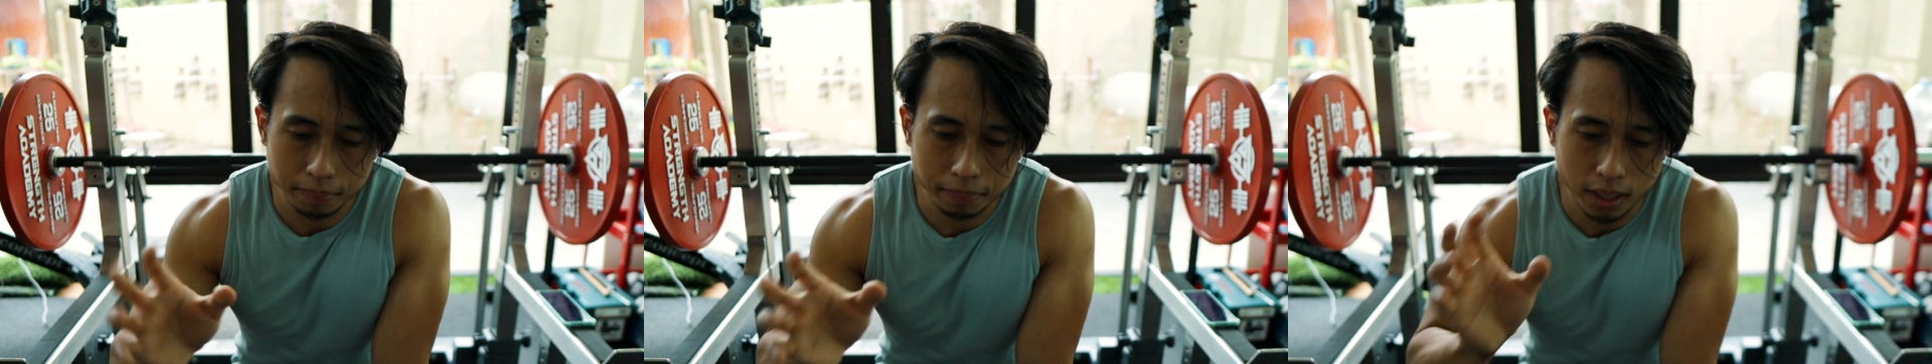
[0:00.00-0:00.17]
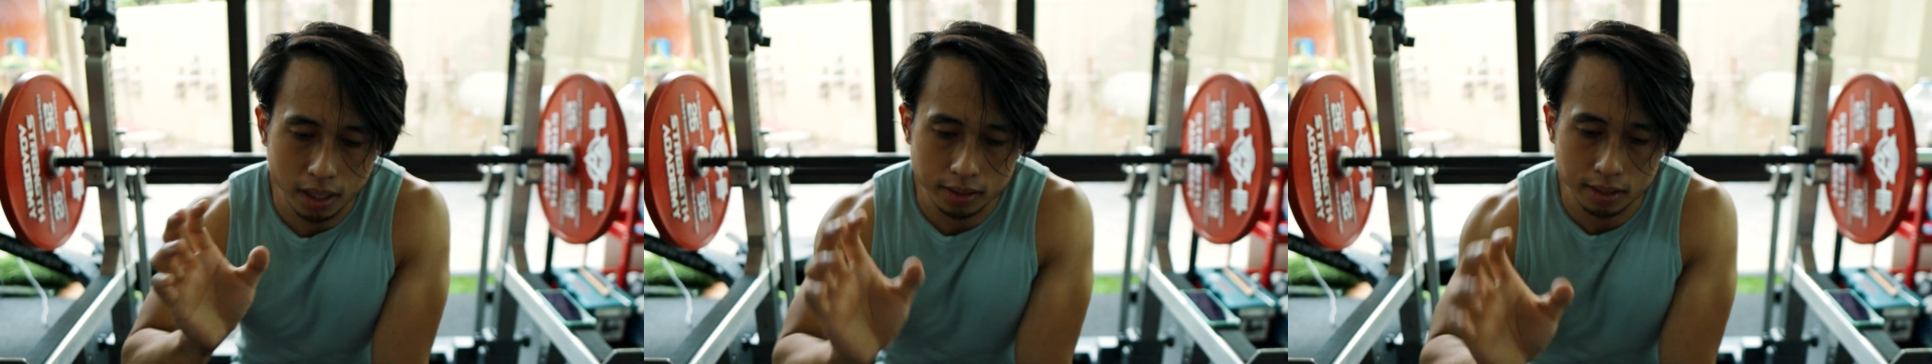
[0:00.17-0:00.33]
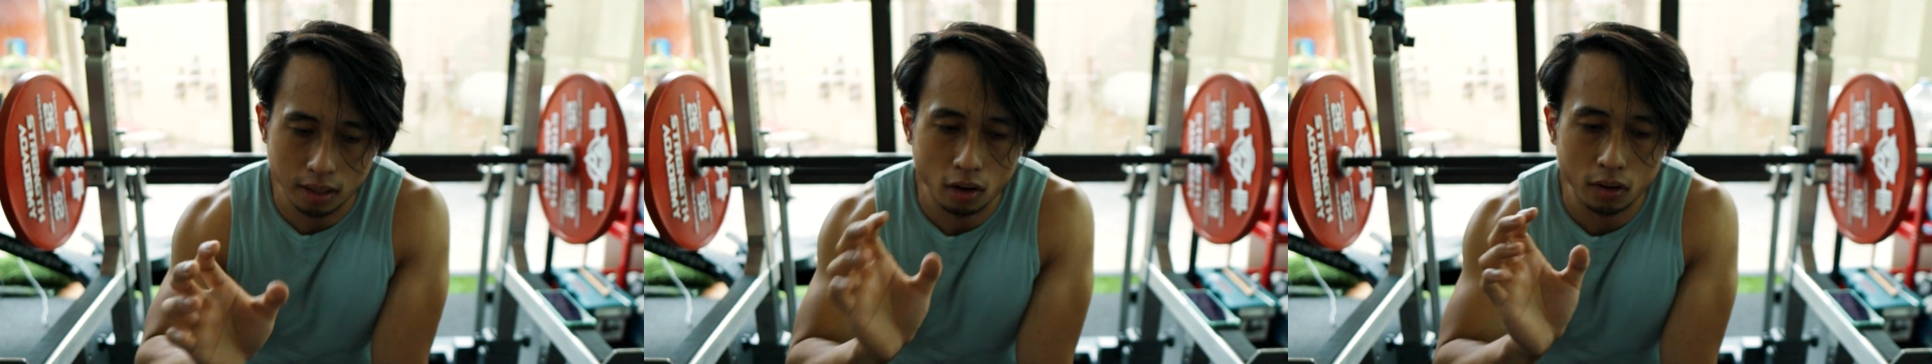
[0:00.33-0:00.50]

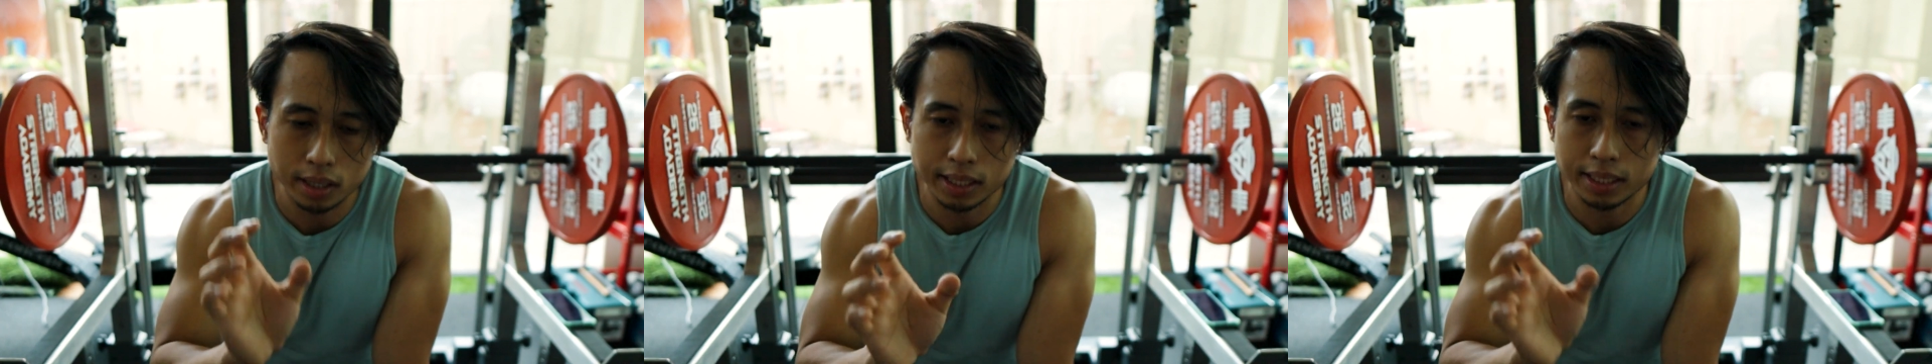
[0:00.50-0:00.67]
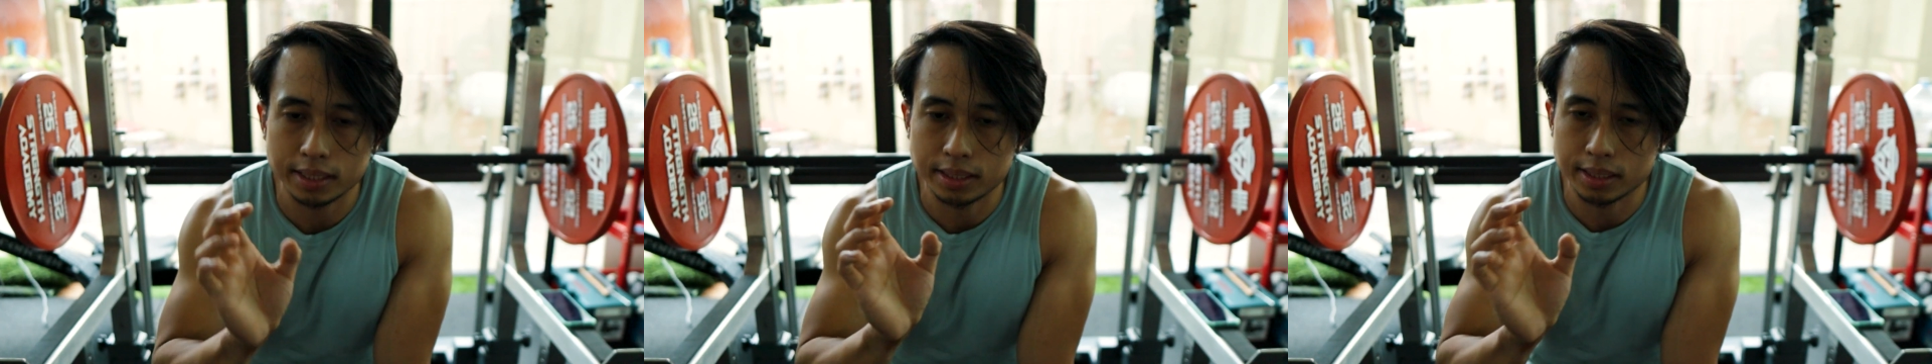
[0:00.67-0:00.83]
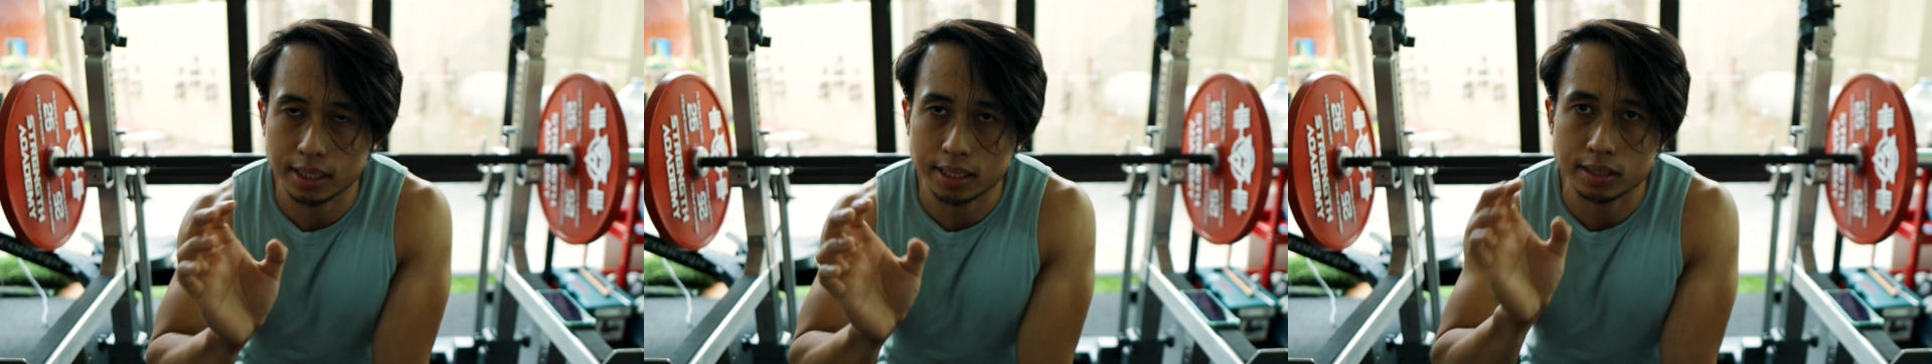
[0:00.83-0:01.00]
about
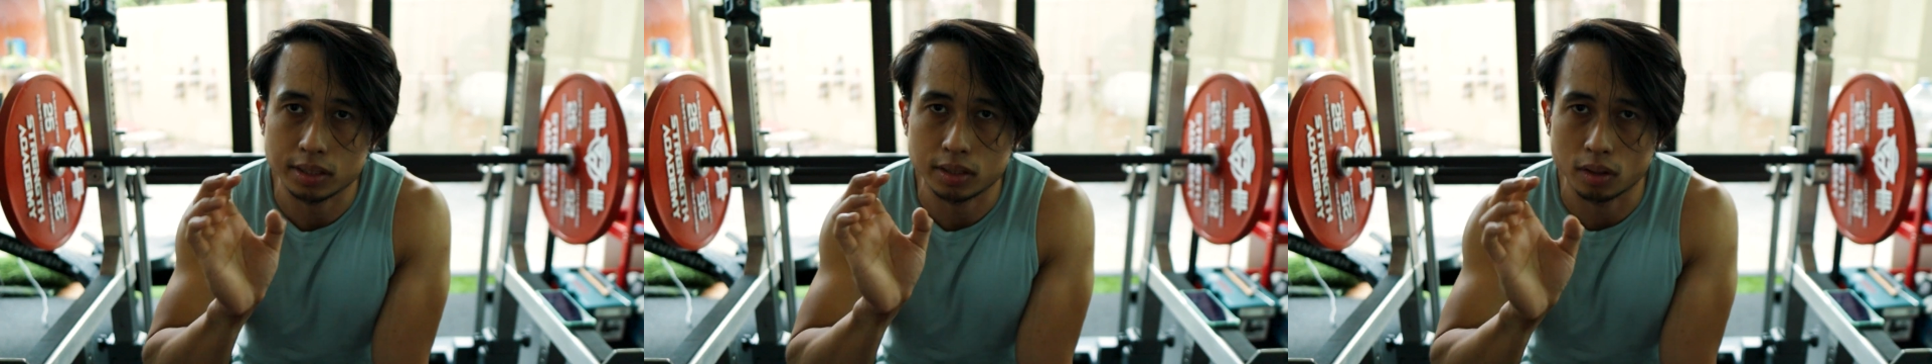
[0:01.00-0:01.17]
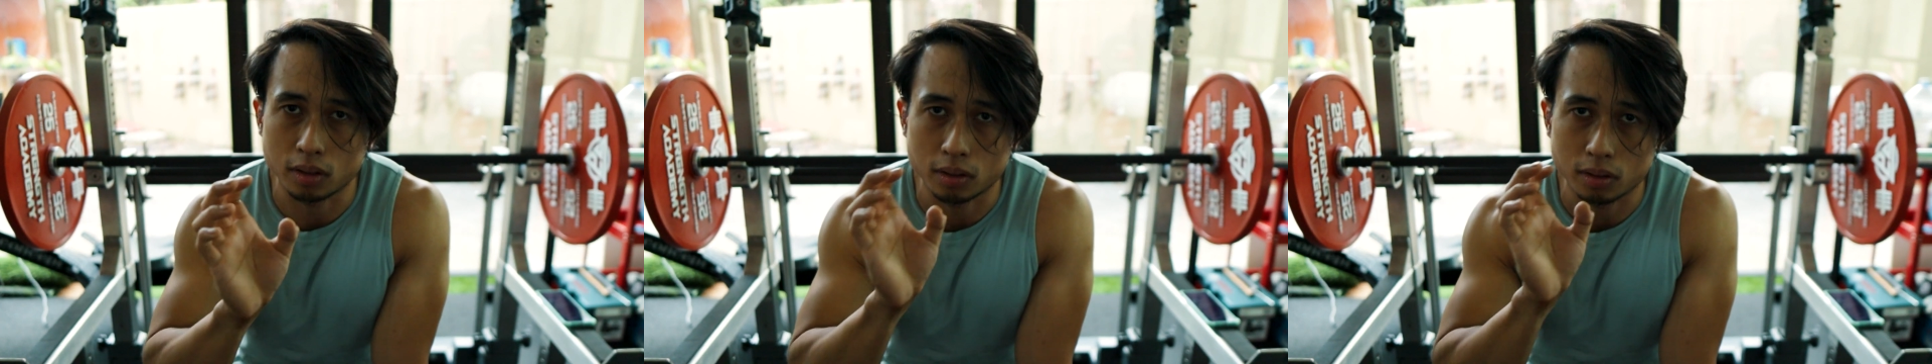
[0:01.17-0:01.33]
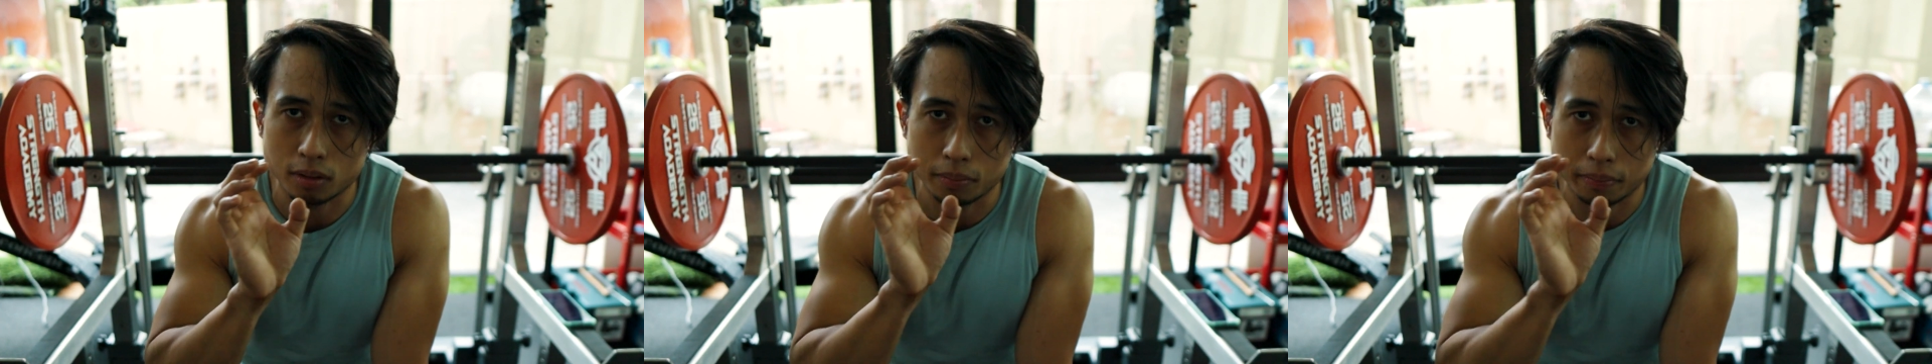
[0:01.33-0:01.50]
only just
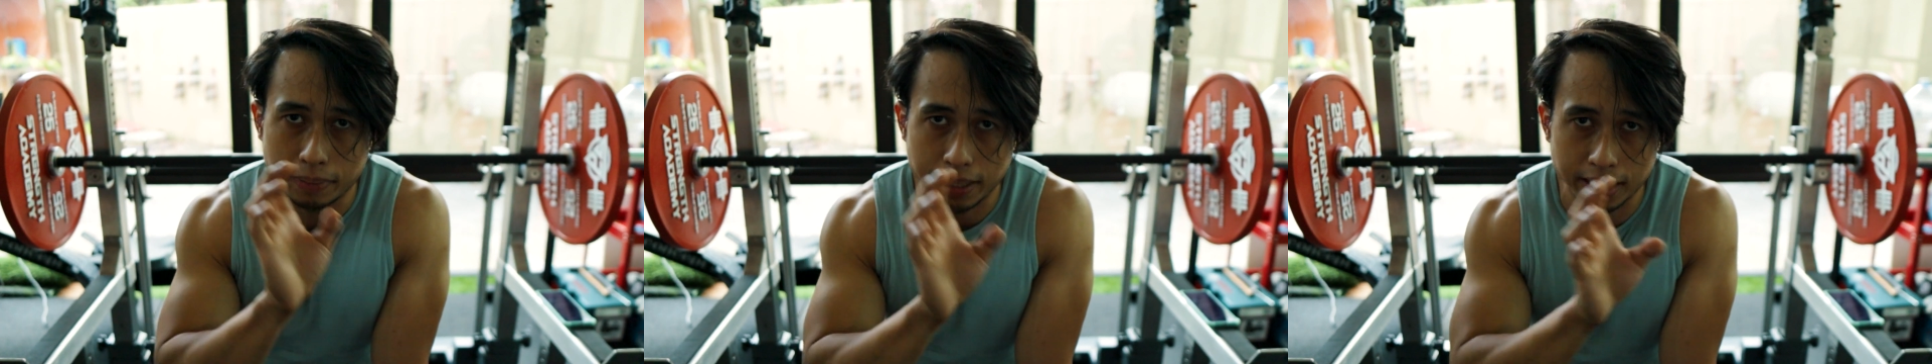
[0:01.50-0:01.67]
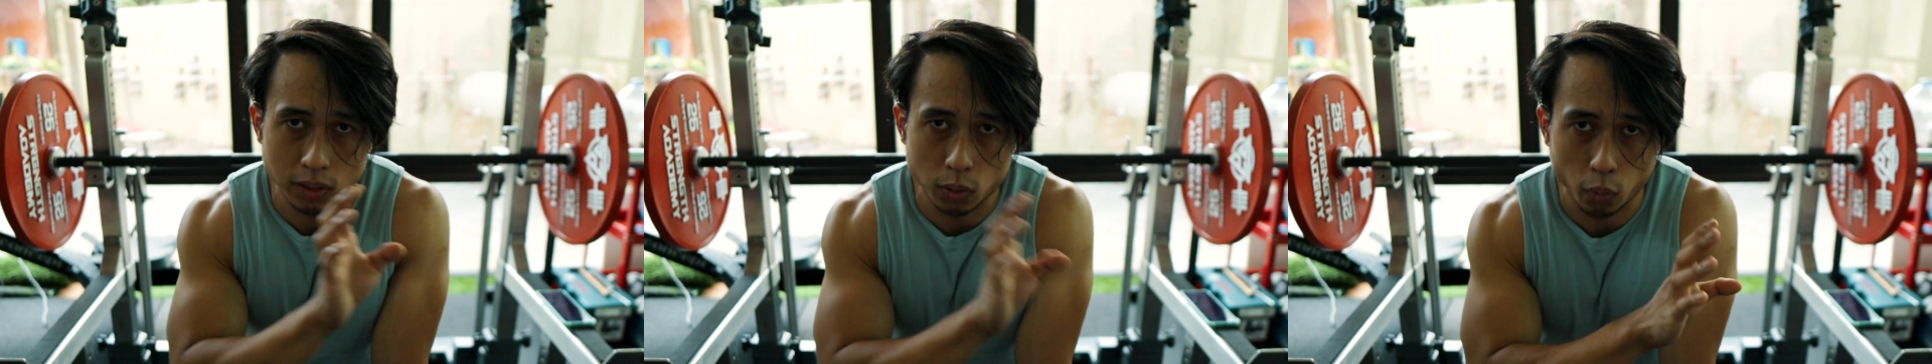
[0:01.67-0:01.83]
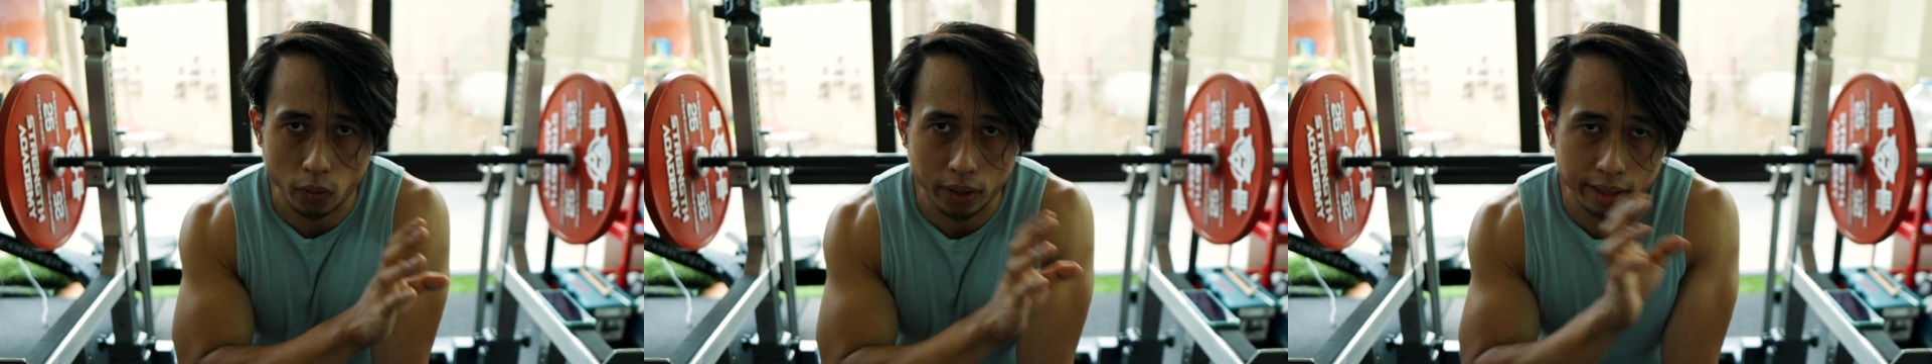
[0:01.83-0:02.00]
your
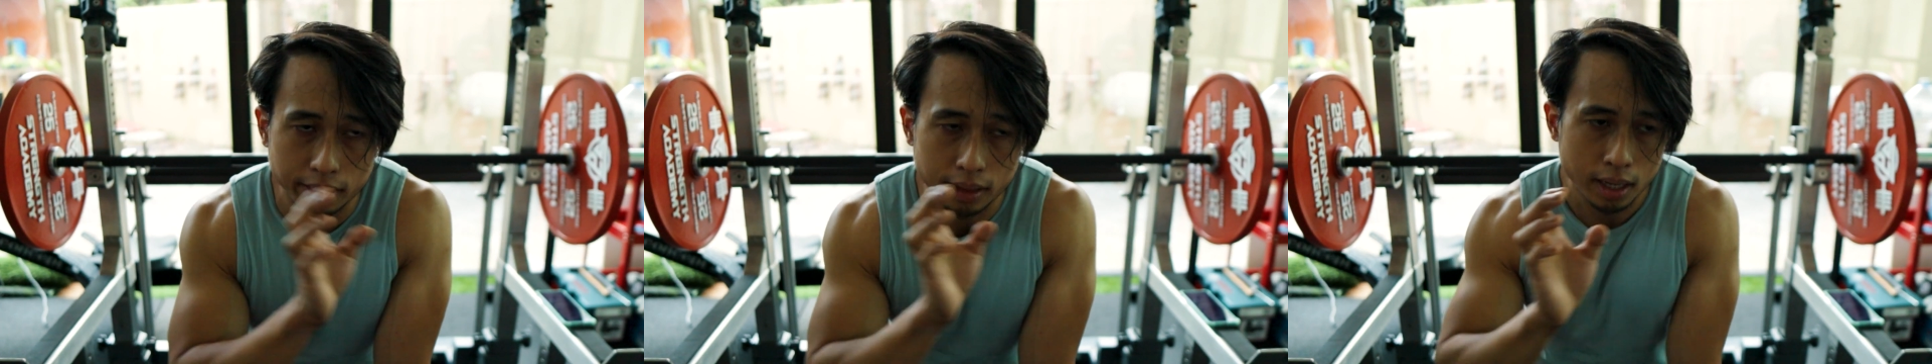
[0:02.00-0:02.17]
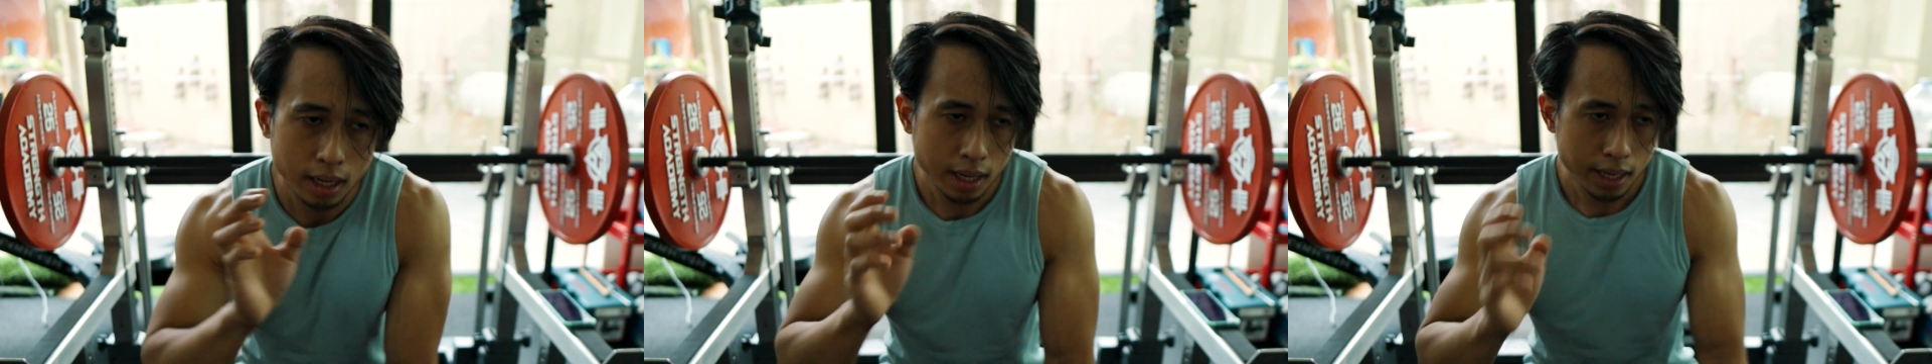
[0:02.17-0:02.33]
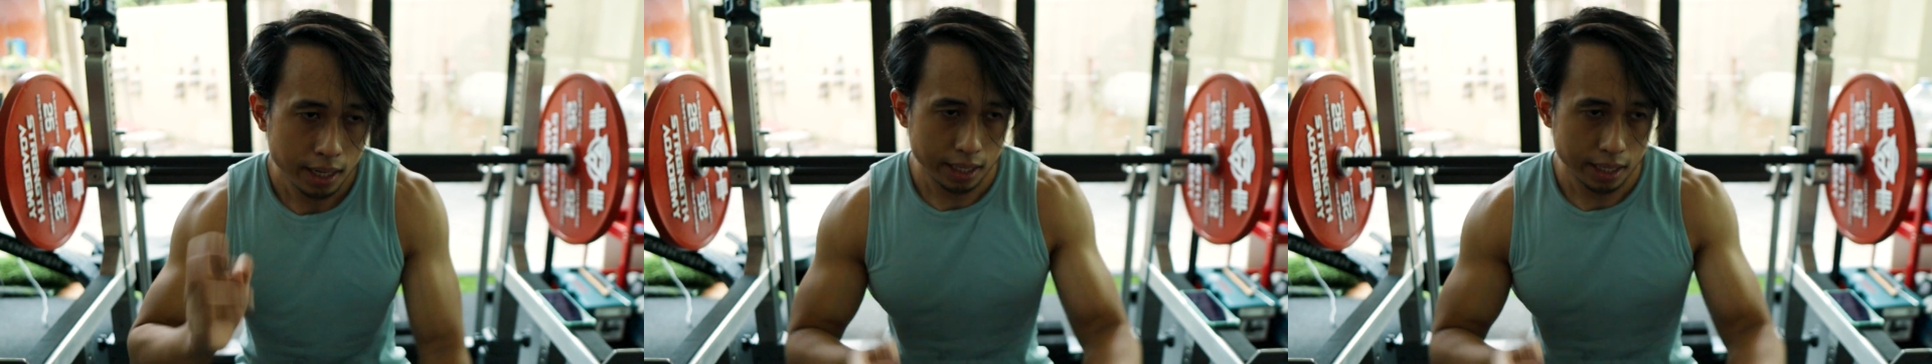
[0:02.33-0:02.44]
bench width.